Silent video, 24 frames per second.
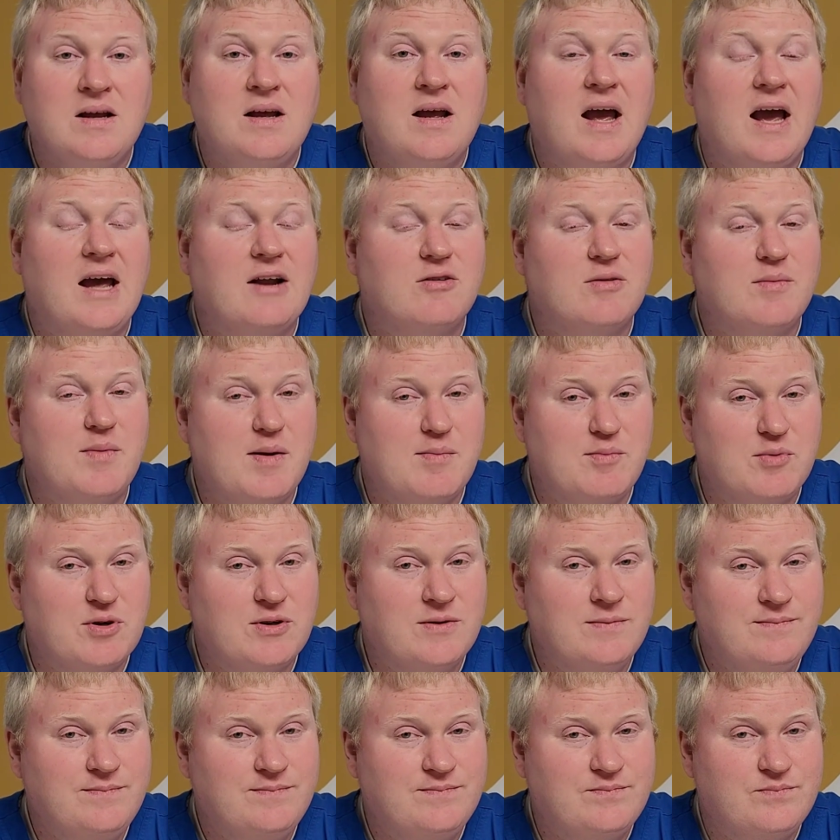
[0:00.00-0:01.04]
And remember,
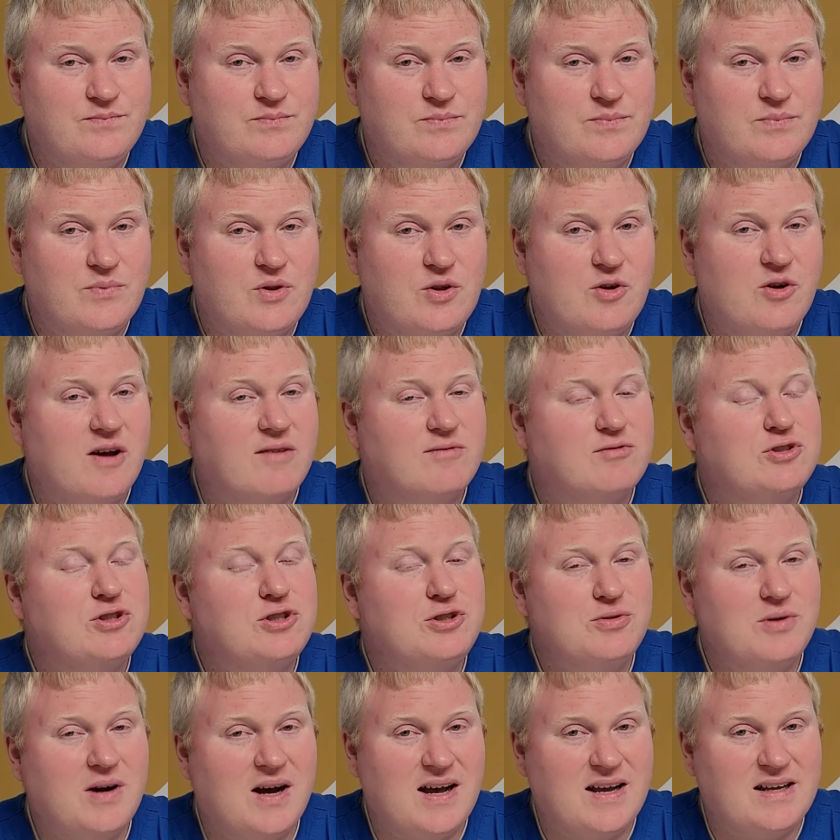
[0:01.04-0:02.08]
you have
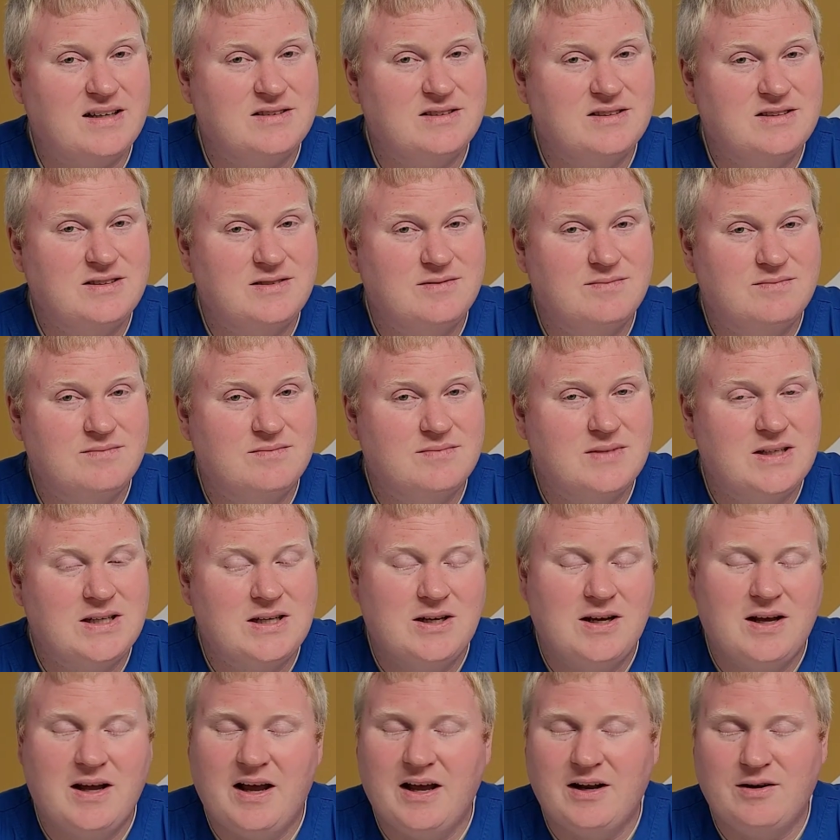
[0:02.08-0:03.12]
two eyes,
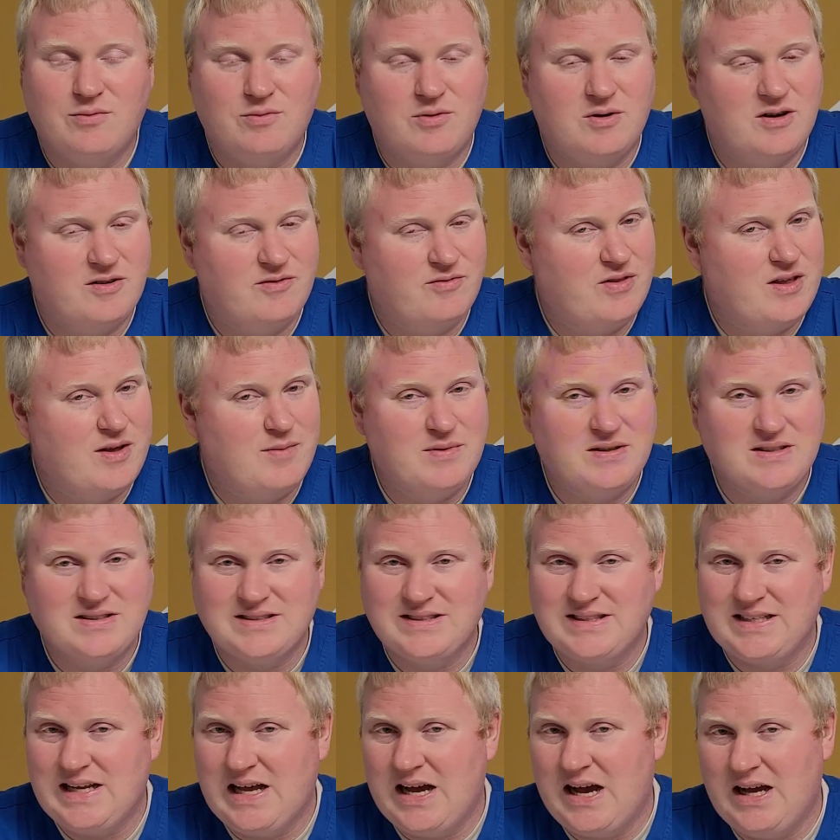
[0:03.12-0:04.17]
and one of them is
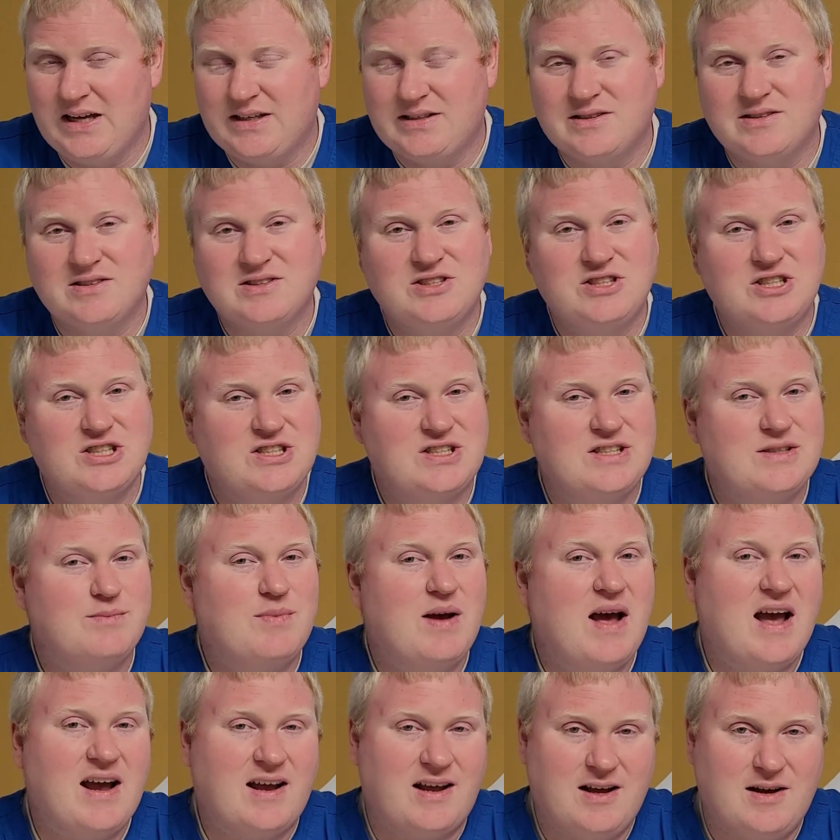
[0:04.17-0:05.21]
not just a
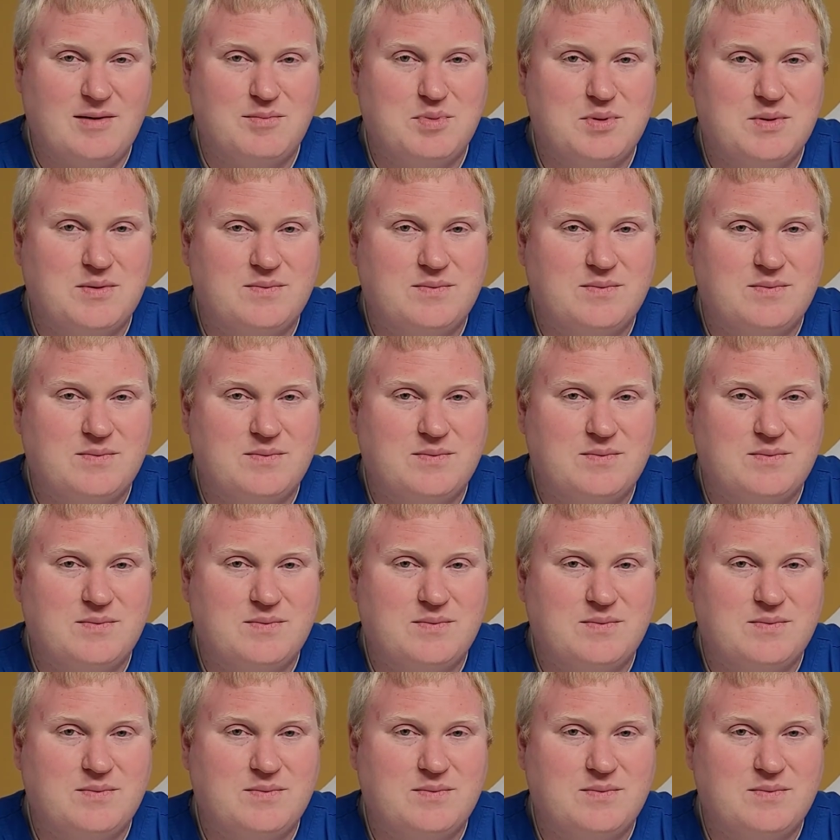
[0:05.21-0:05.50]
backup.